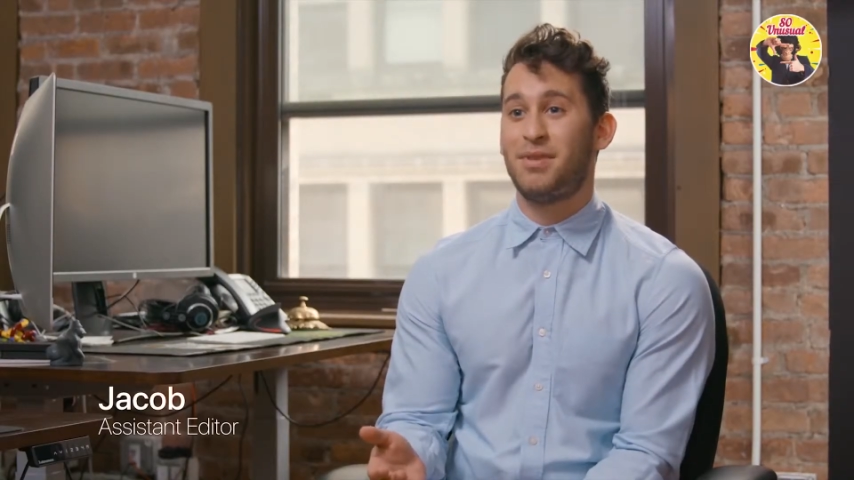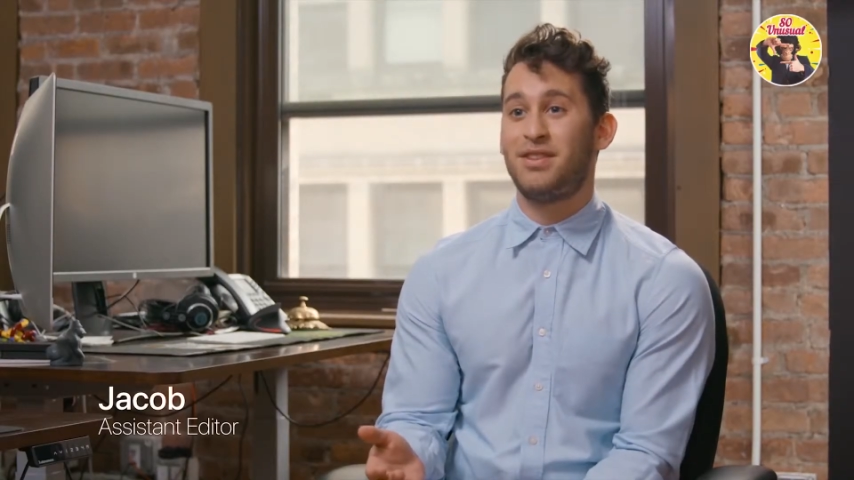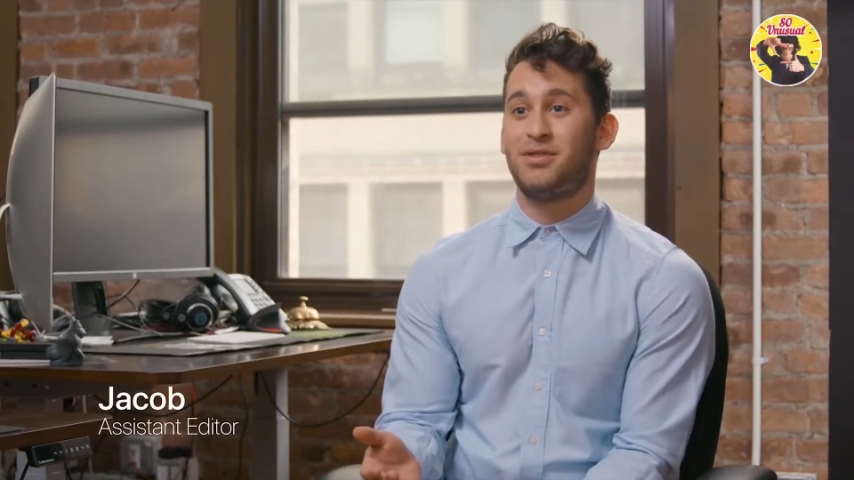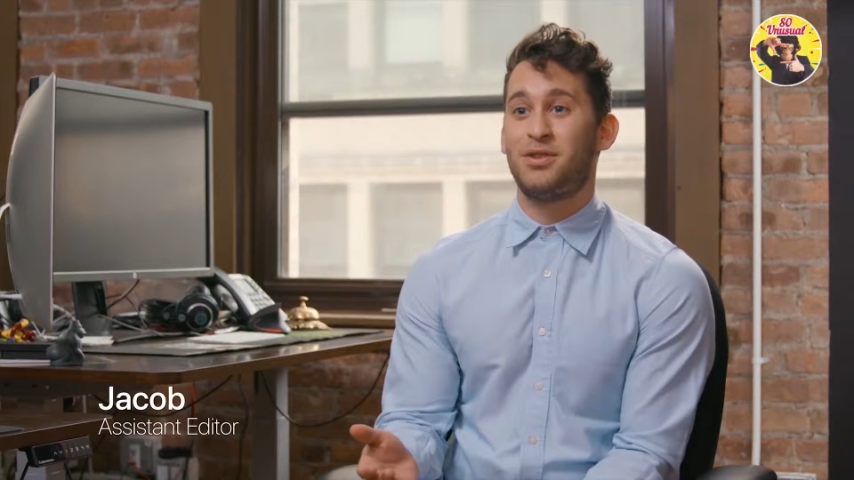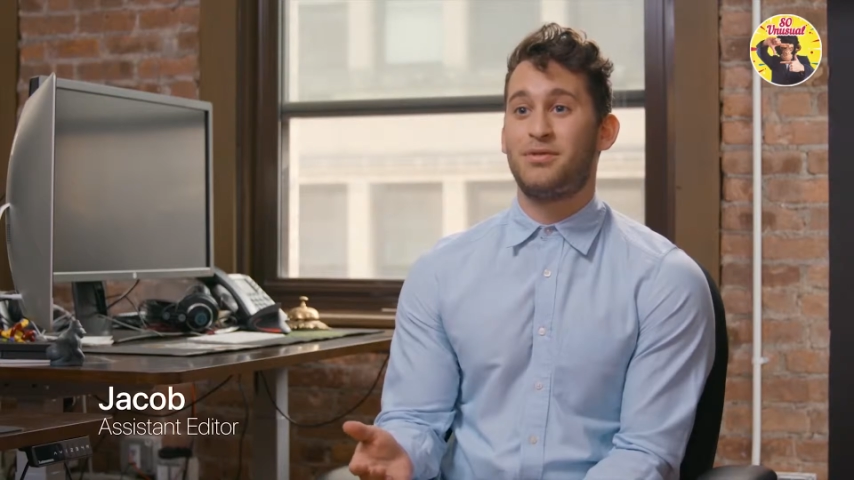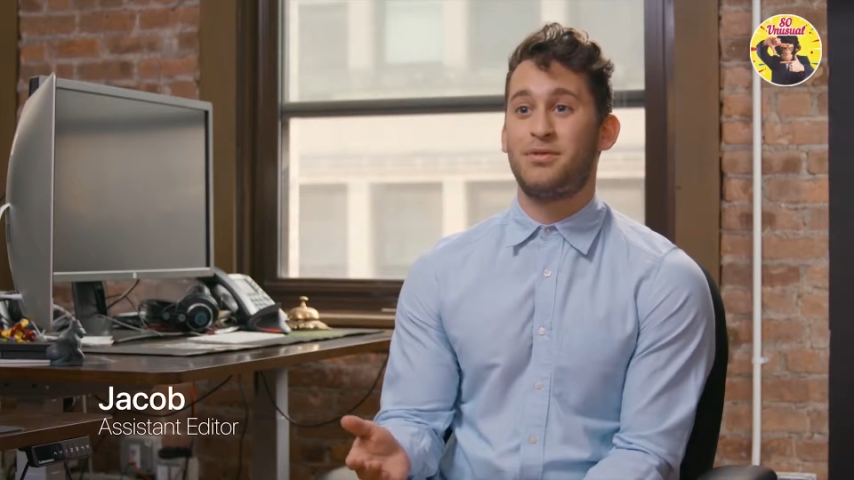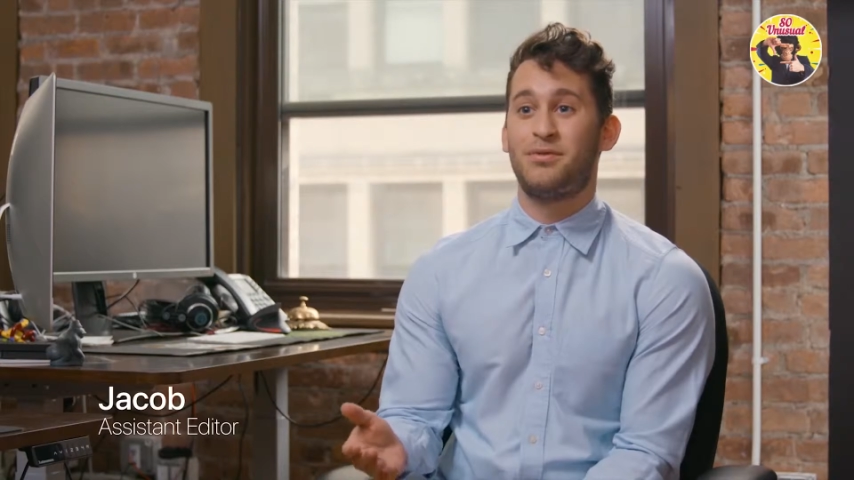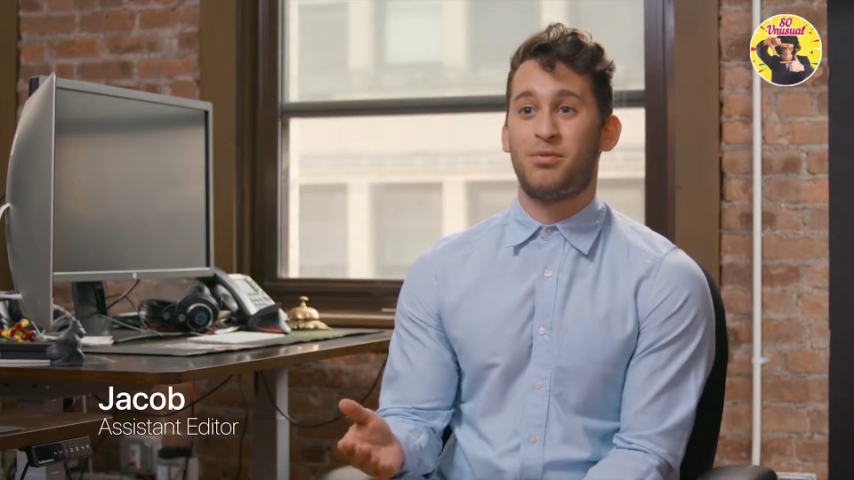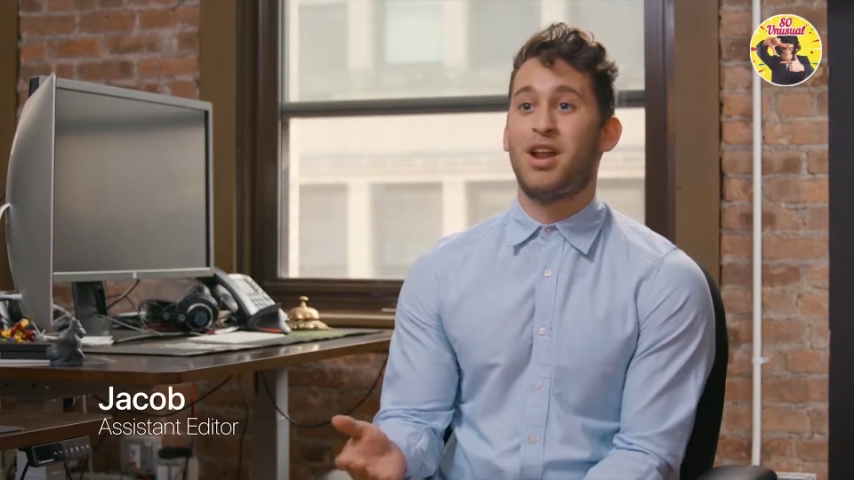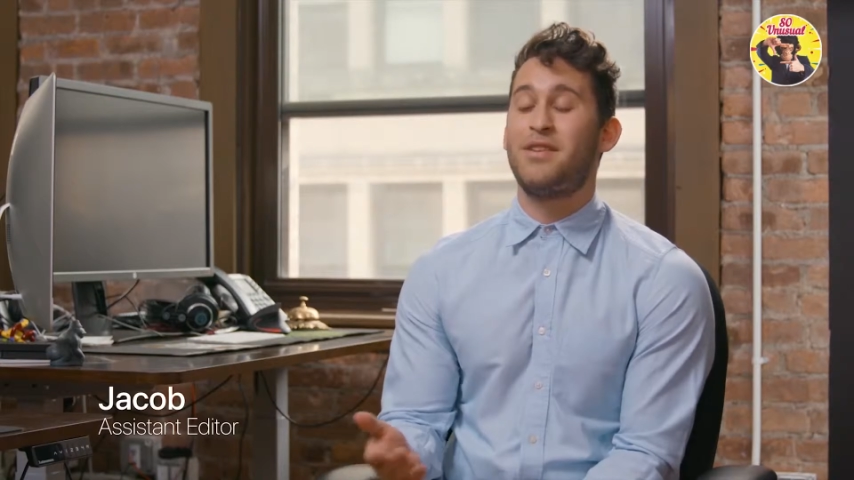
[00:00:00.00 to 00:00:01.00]
based off
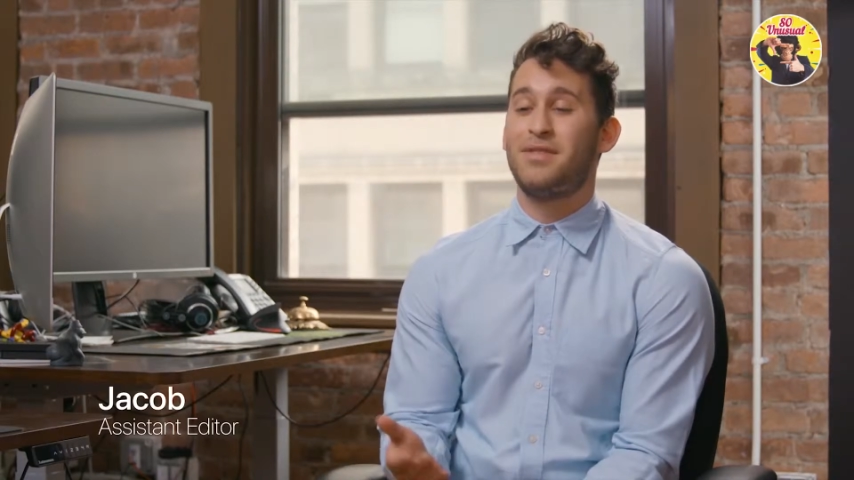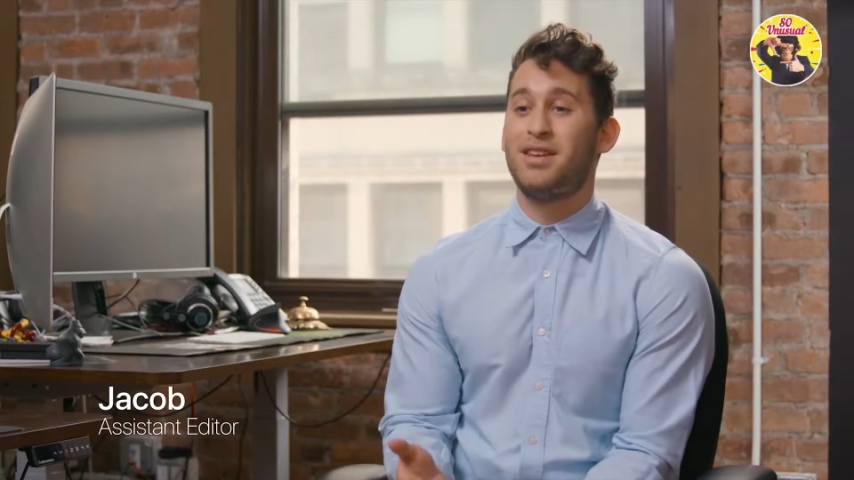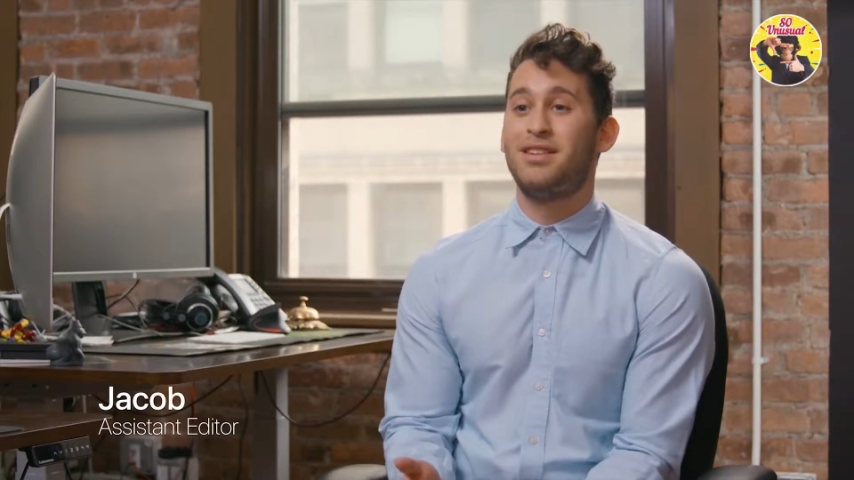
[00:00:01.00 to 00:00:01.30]
of what I've